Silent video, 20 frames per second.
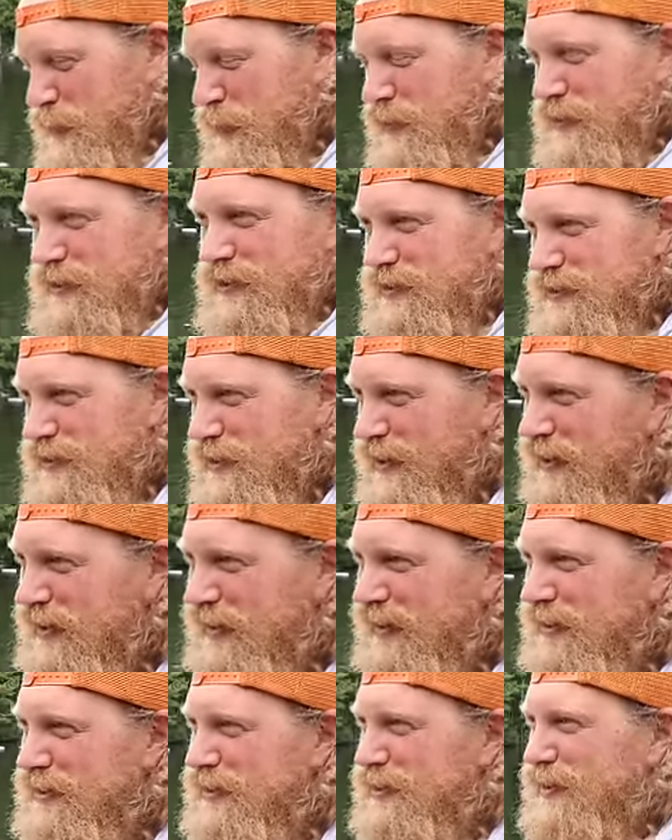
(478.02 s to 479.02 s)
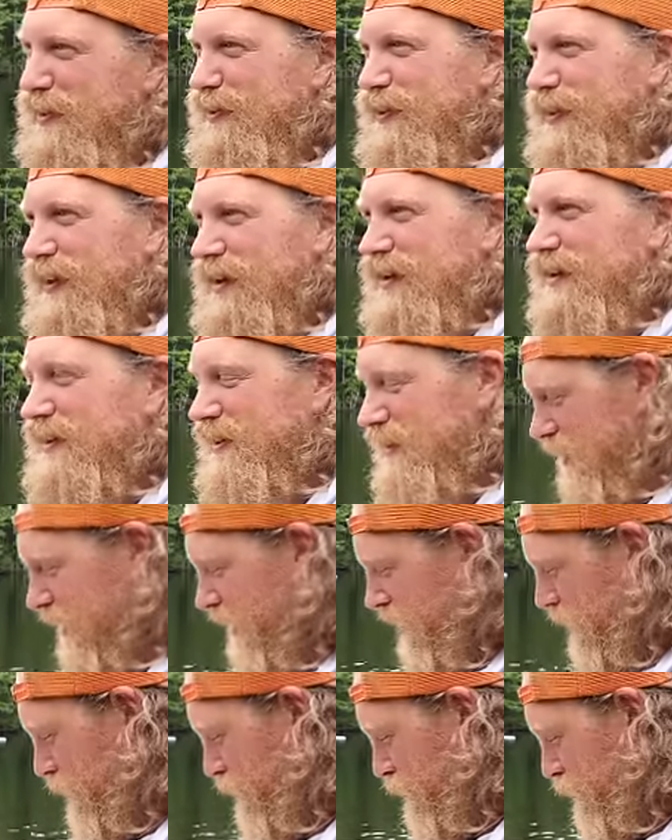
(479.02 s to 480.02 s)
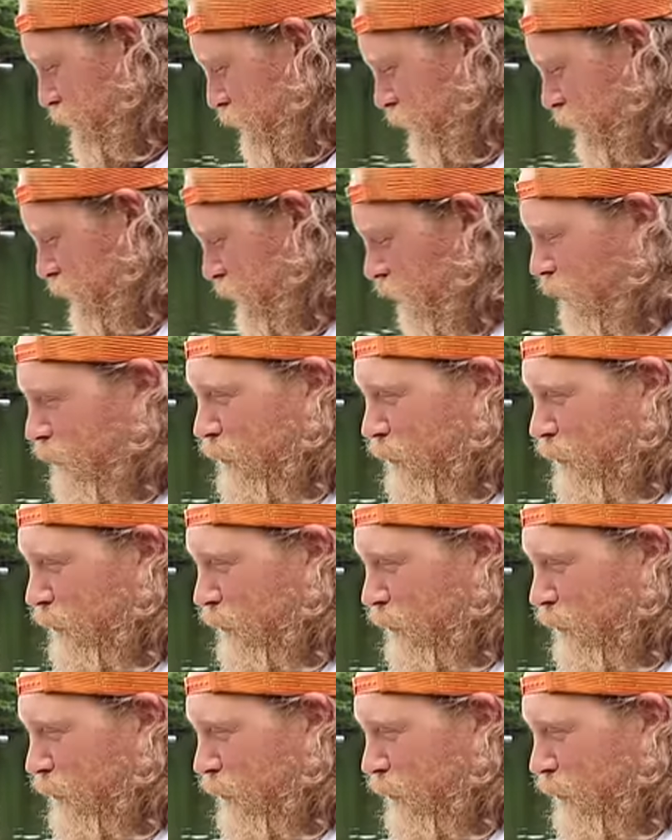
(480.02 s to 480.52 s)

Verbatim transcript: wonders are under the water. Thank you, Lord, though,